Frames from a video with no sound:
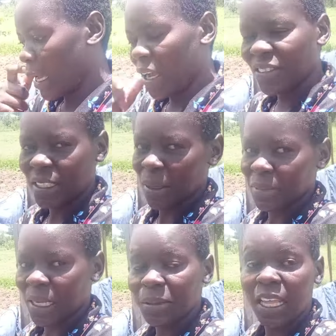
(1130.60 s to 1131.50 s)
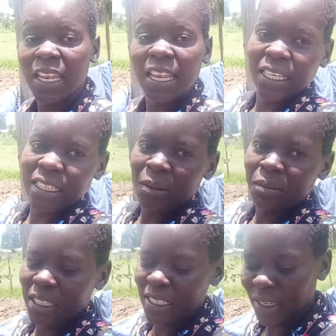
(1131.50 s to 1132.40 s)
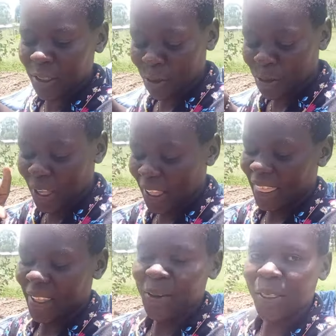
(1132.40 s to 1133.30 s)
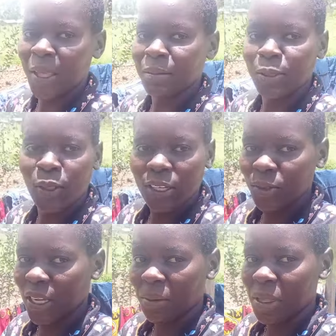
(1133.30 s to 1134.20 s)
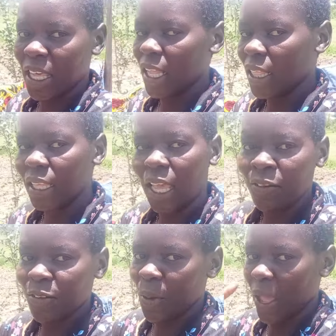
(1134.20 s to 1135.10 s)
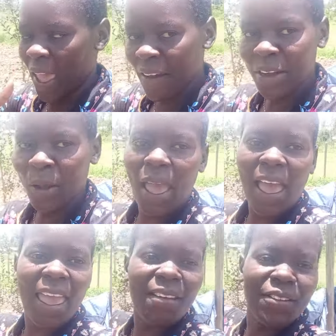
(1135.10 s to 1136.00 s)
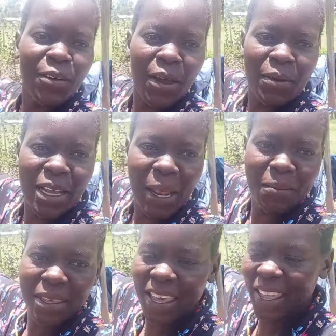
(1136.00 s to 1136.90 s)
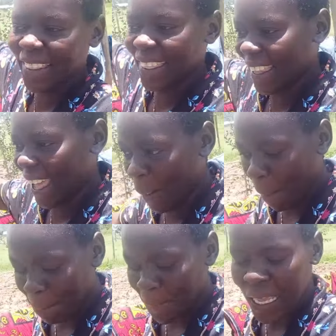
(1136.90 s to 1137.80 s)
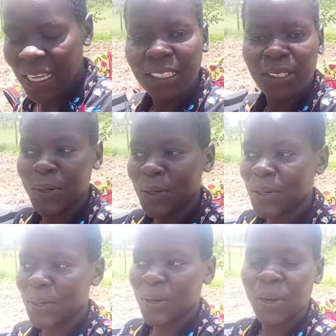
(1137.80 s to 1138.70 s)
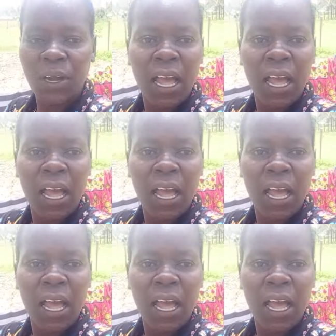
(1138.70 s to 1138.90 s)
after sometimes i let them the sun to do that thing on them so that you can be healthy everywhere everywhere everywhere we can be healthy yeah so